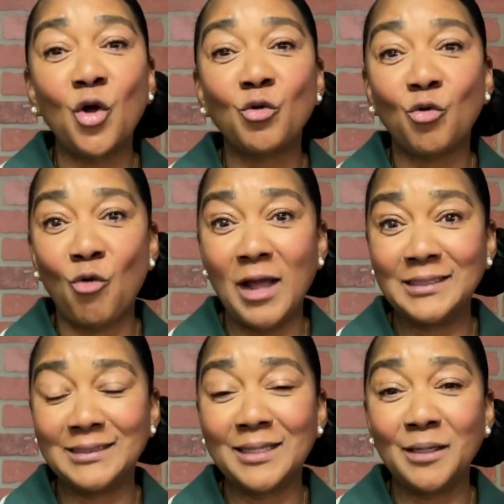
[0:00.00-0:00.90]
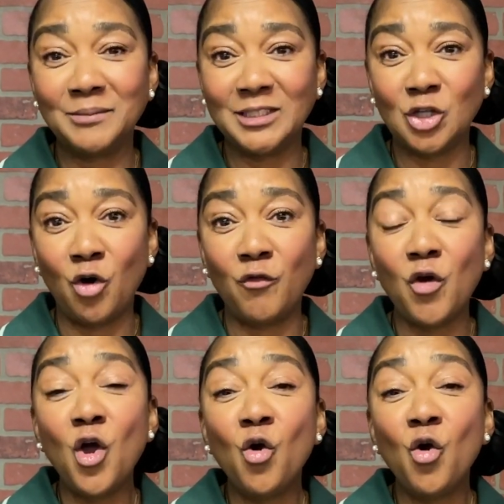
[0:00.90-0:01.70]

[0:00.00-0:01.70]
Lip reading: Christ himself.